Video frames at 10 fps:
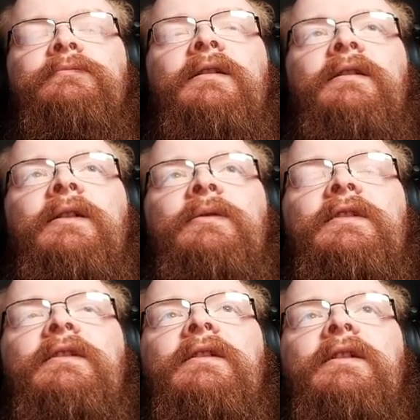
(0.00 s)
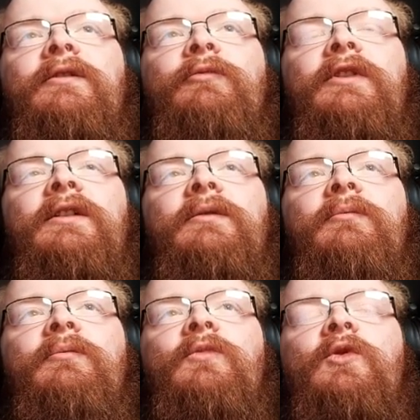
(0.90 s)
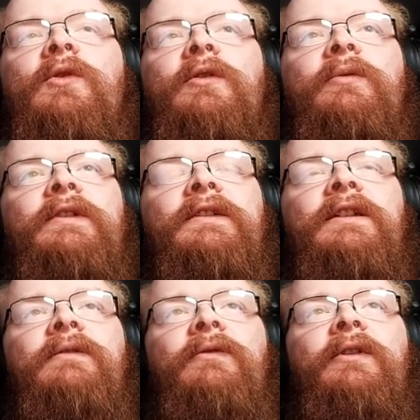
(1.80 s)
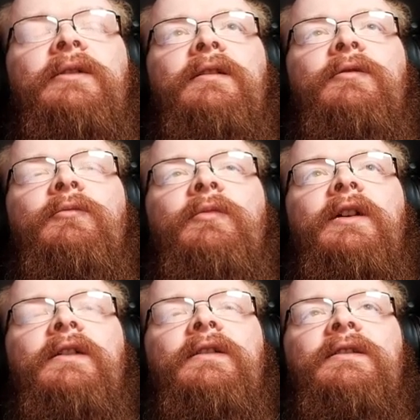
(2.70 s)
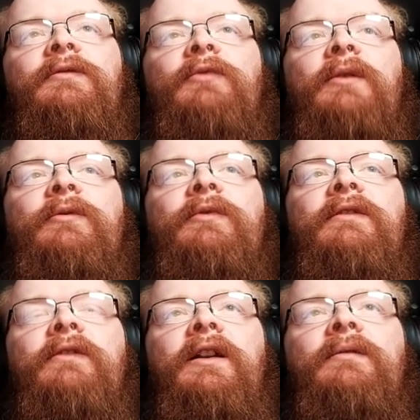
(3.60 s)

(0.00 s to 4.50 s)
That one's a little bit more risky for him, but this is probably fine.